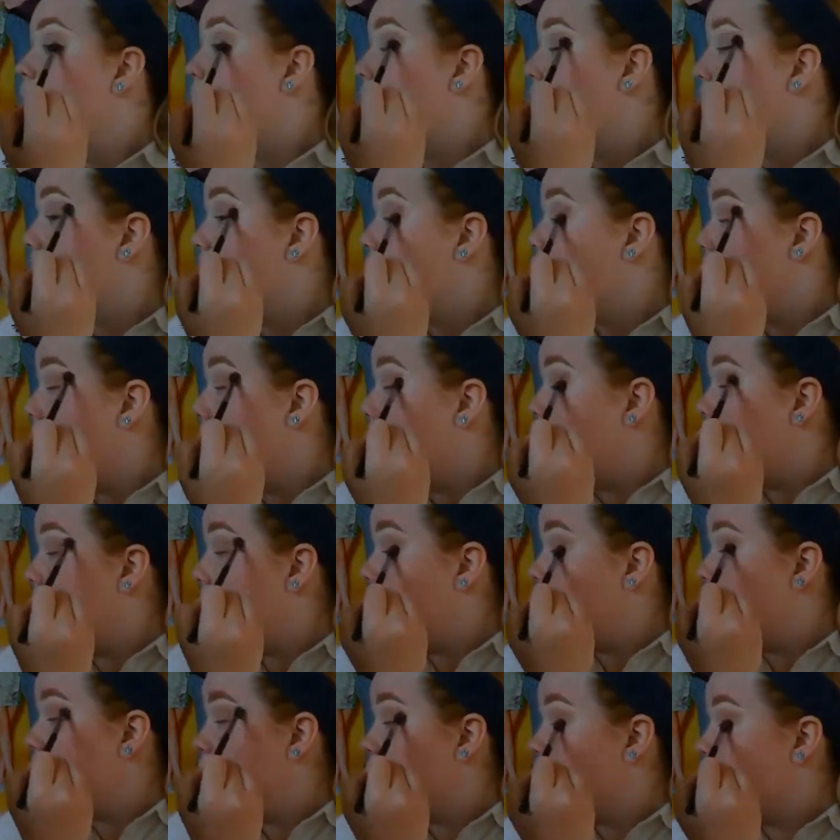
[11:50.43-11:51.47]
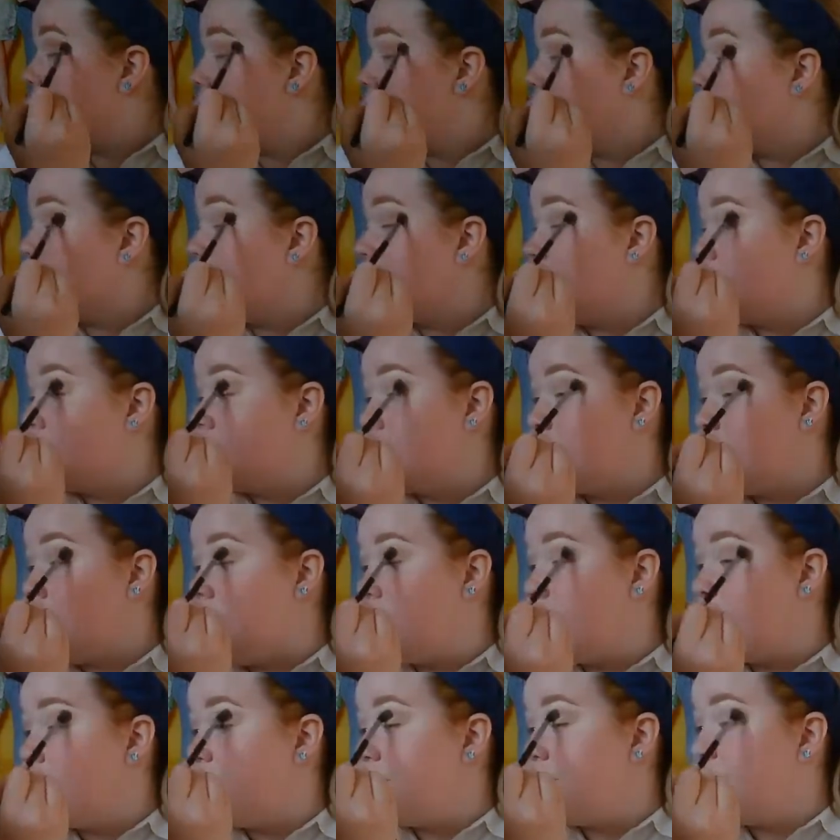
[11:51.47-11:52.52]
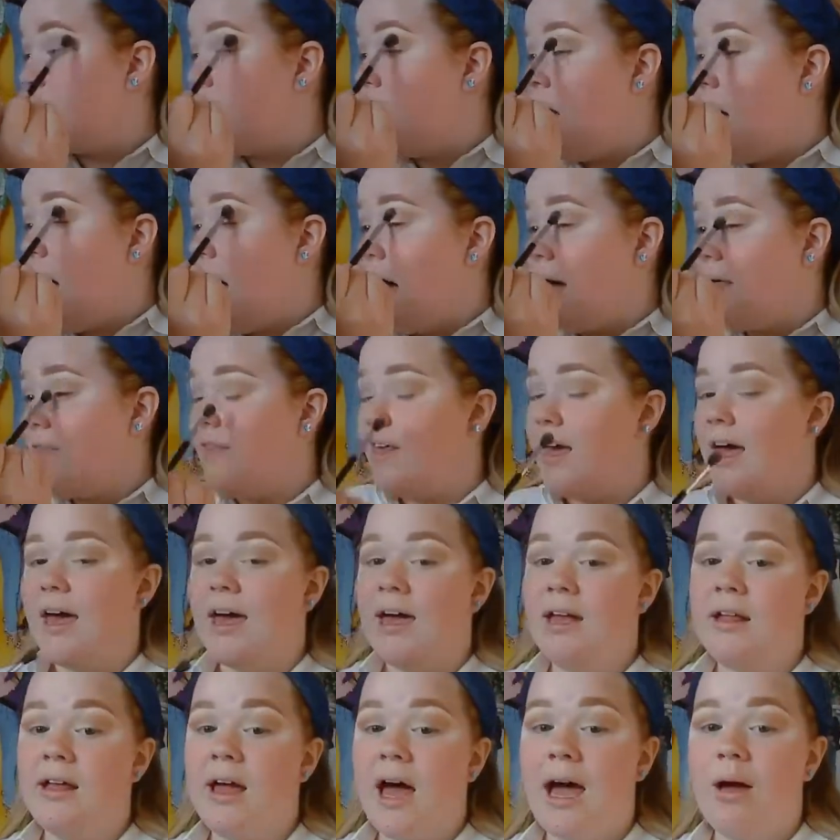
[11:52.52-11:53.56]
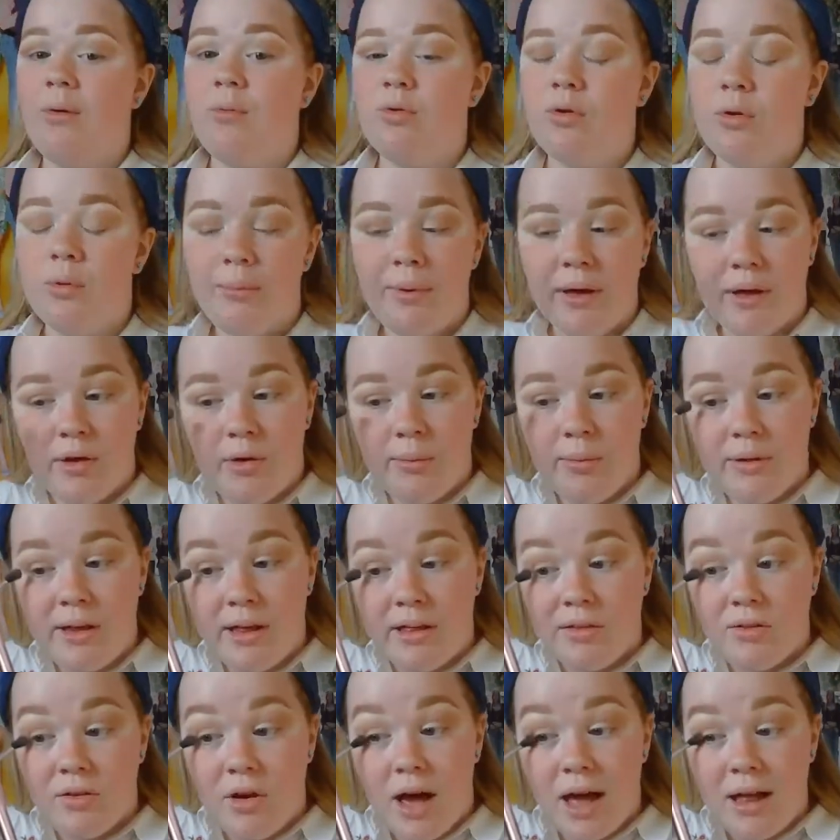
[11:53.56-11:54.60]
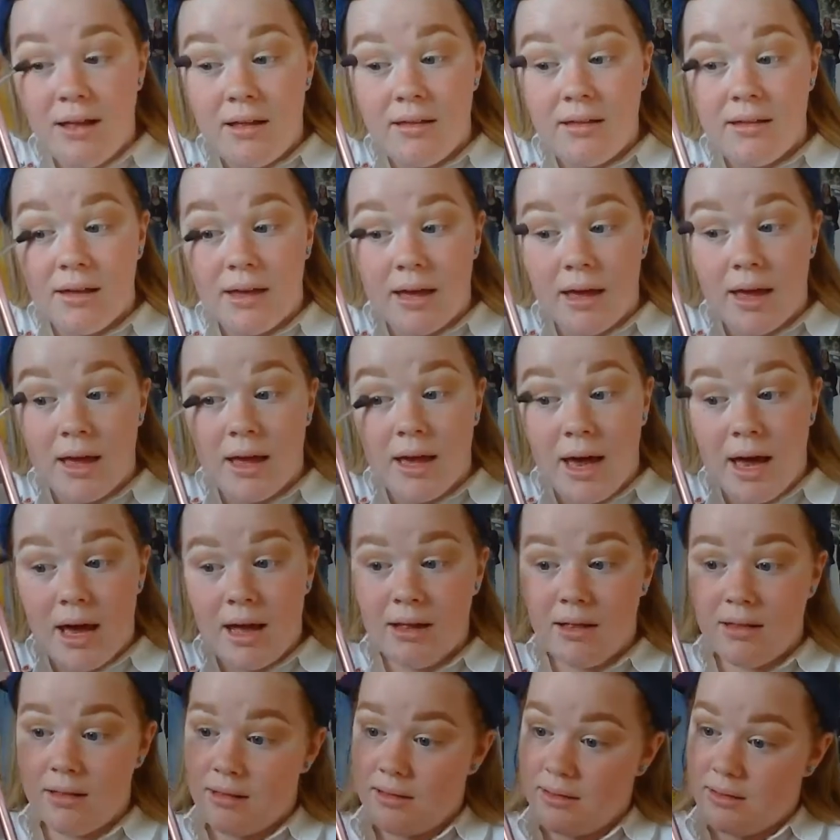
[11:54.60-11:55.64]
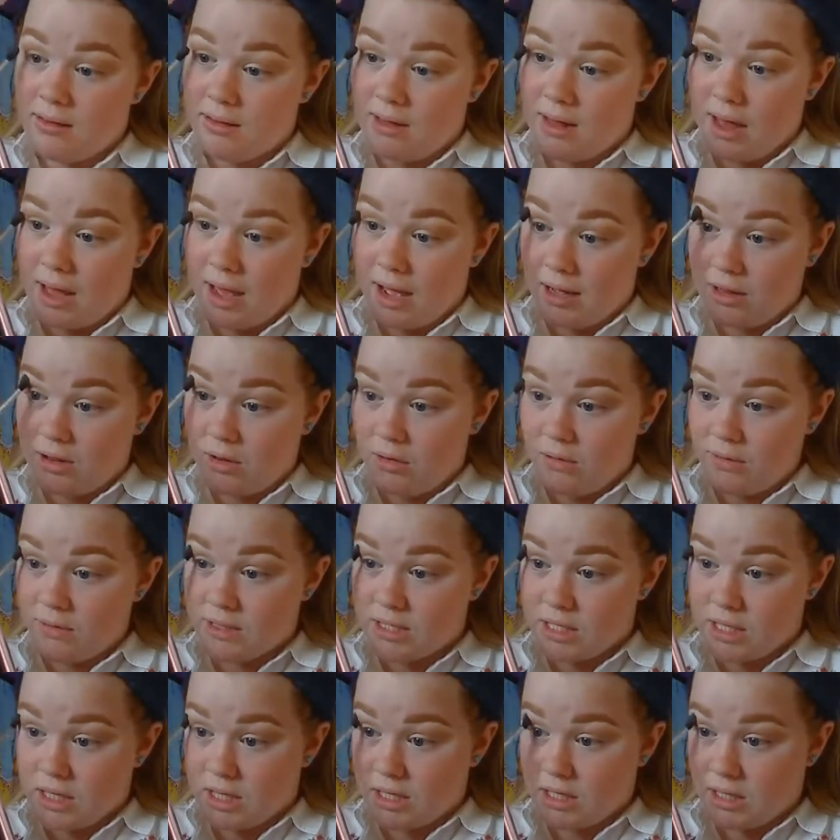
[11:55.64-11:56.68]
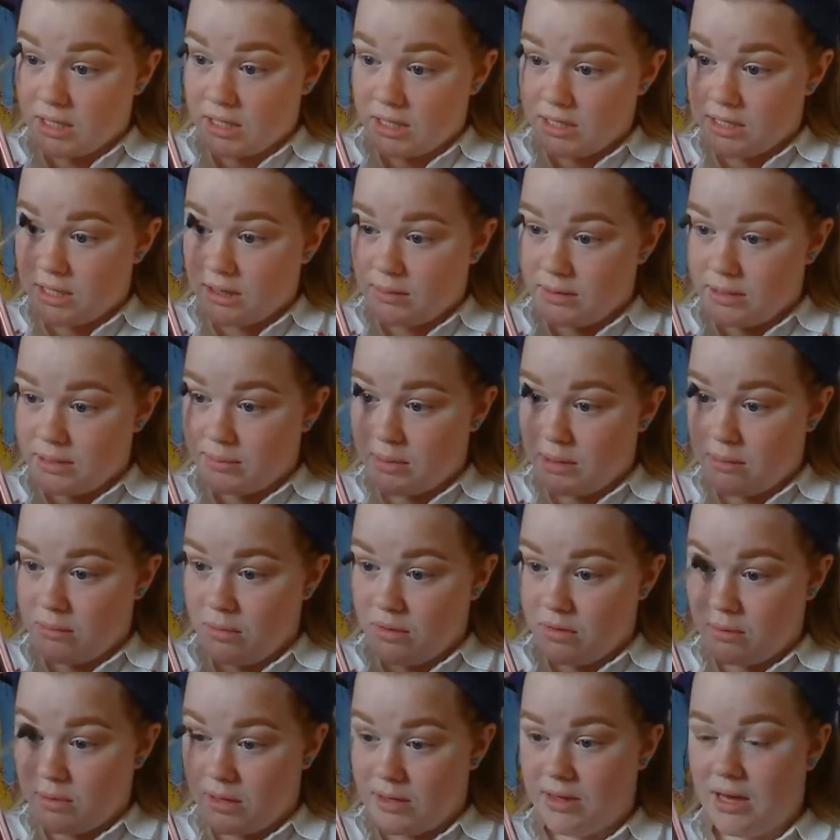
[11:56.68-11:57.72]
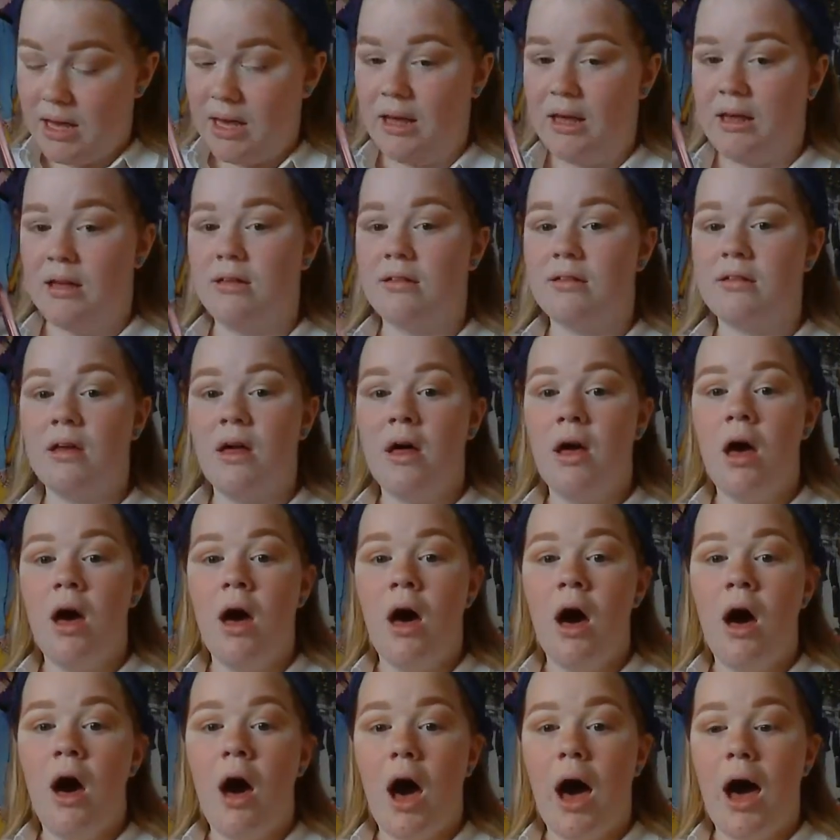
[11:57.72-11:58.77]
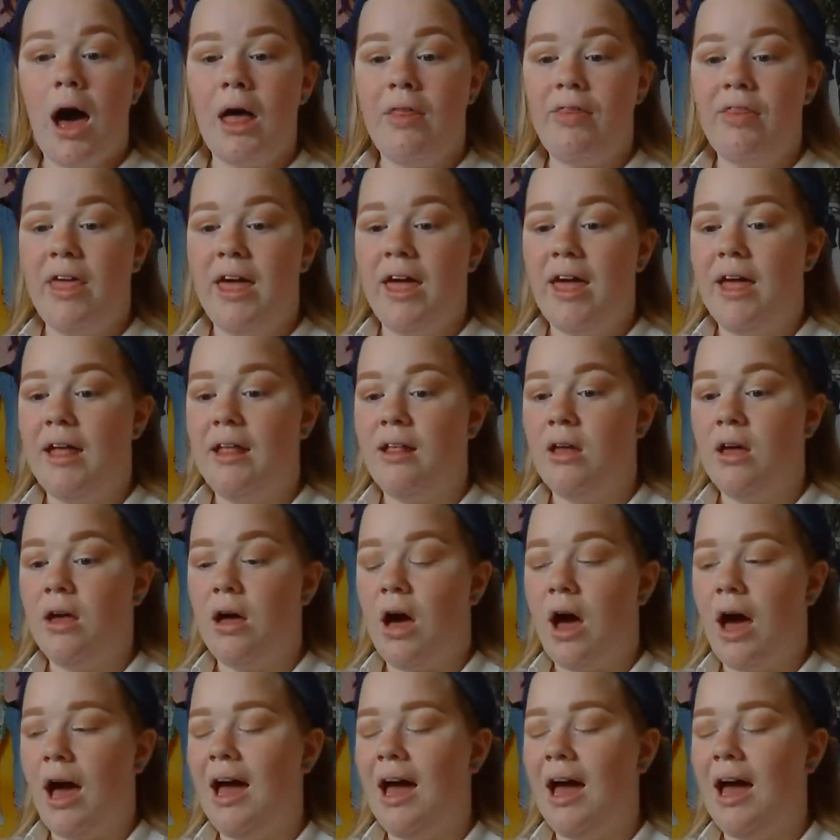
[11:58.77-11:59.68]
because like I didn't want to neglect them. And then I would come back up and start editing it, and I loved it. Like, that's how I spent most of my days. And then,